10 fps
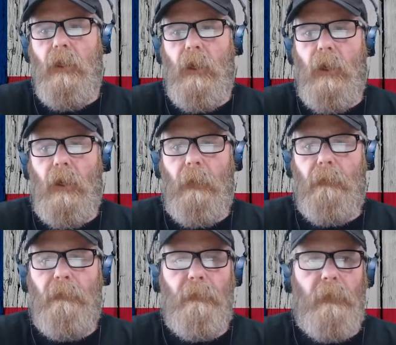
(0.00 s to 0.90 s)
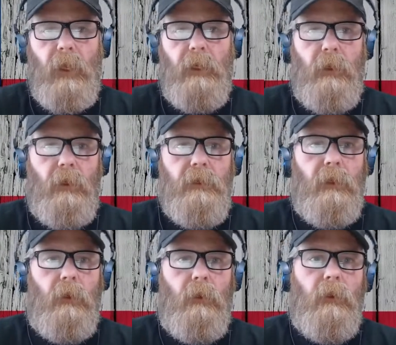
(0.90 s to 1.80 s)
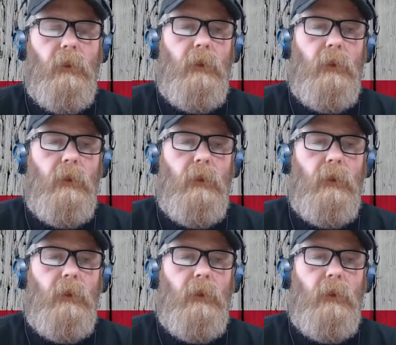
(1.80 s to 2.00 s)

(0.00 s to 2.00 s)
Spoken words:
And it also